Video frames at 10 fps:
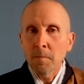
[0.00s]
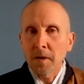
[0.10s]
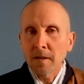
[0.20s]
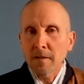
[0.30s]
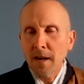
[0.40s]

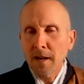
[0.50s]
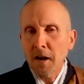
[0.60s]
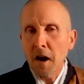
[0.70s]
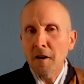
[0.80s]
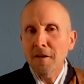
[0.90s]
but kind
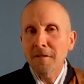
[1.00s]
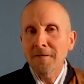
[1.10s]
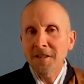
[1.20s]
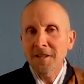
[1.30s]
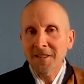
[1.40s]
of
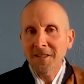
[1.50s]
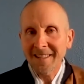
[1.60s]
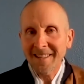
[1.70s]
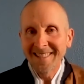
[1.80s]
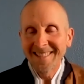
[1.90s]

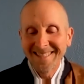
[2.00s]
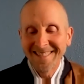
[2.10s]
unofficially,